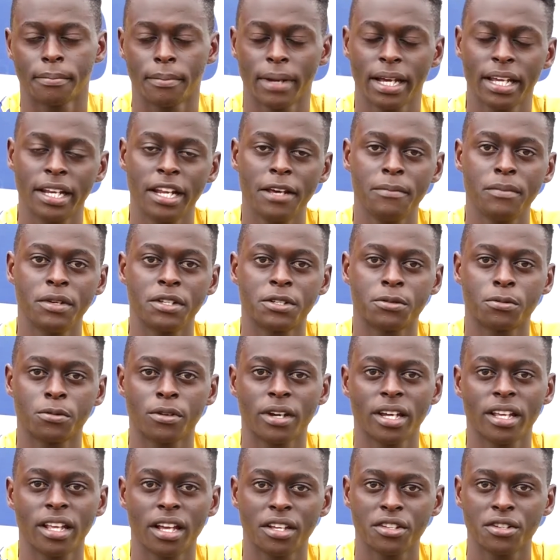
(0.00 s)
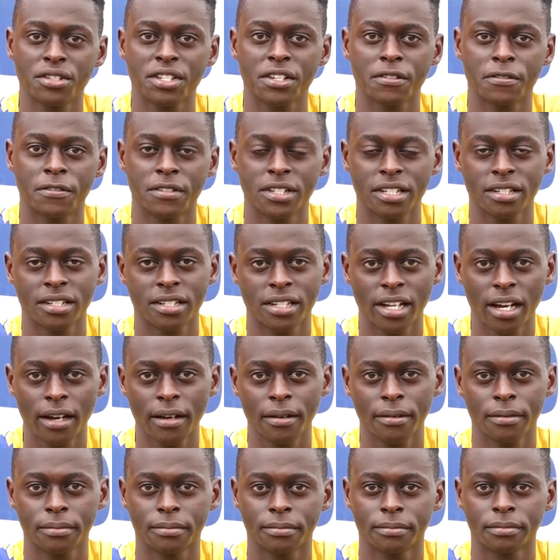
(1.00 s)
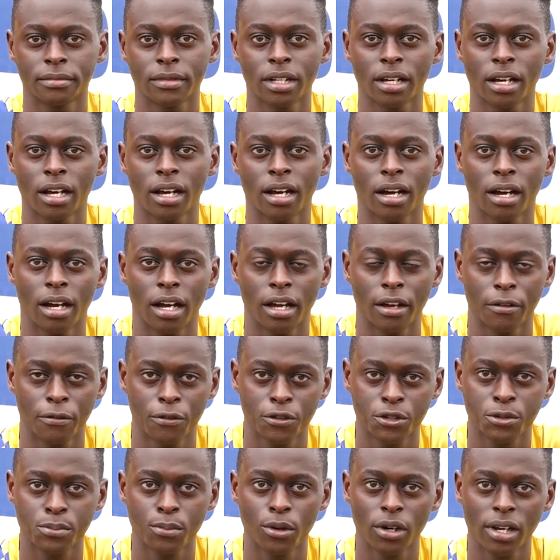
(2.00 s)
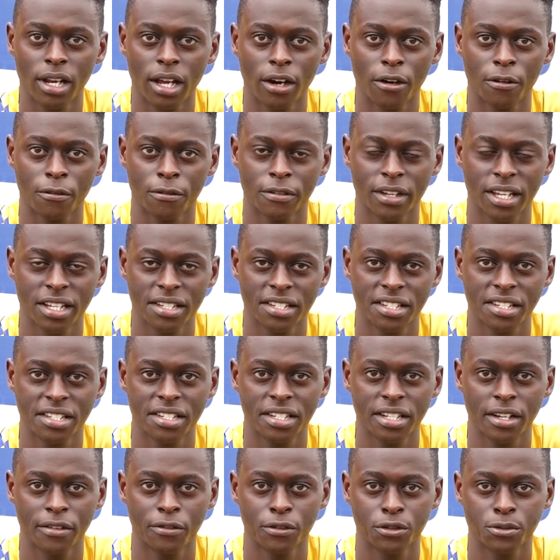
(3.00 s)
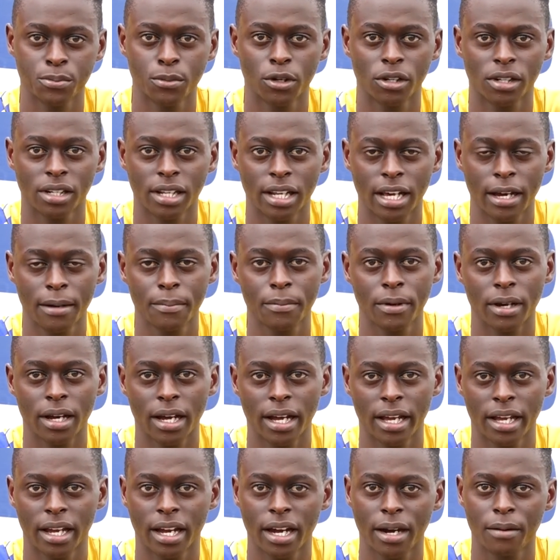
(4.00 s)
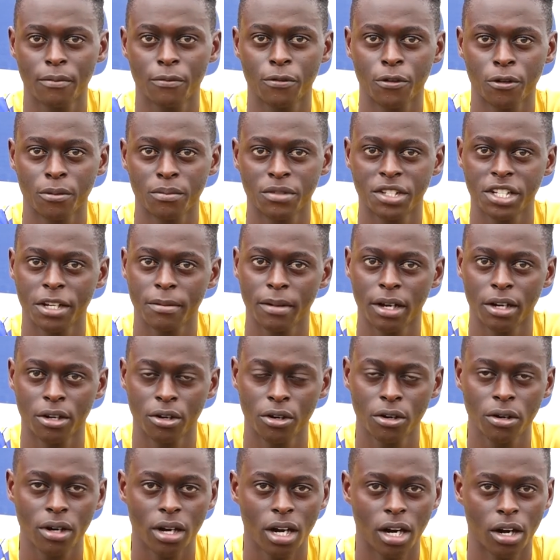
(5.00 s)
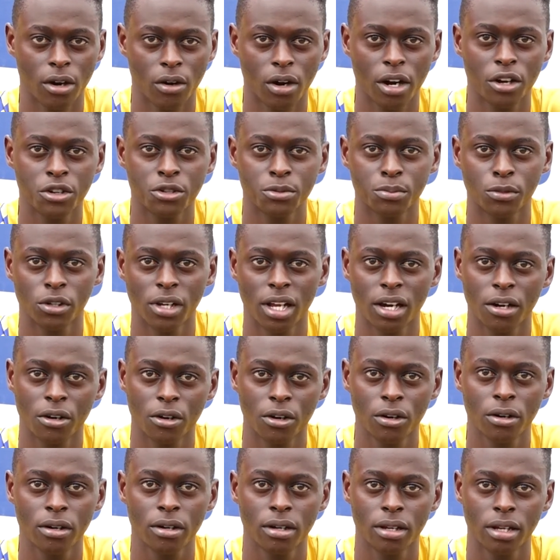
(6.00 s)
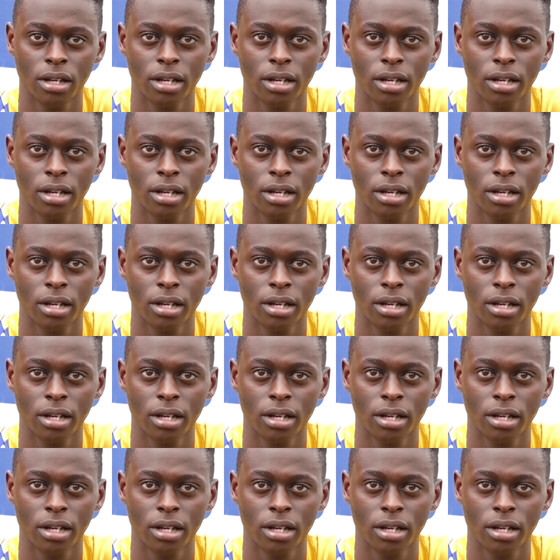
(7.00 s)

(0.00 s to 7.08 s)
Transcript: My name is Bukenya Joseph Chiza, a footballer of KCCA Football Club. I come from Chevando, around Mulago.